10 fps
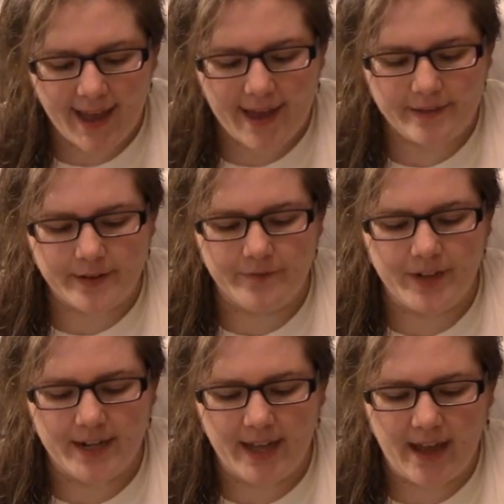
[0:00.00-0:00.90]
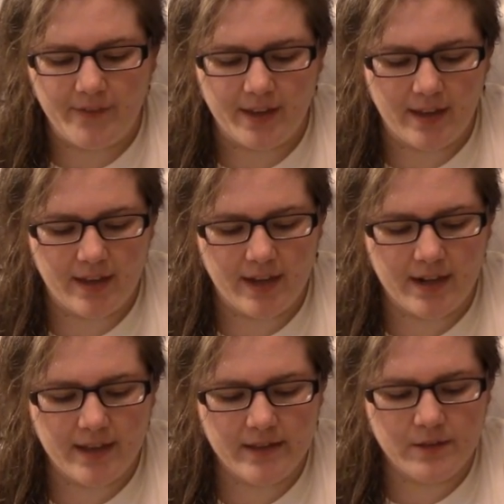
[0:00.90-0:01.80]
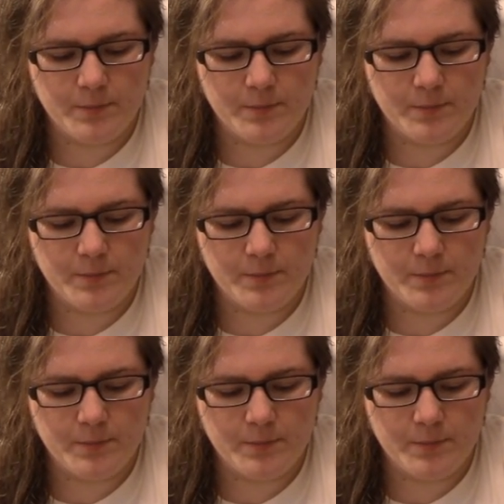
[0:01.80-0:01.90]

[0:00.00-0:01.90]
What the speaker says: how confetti heavy it is.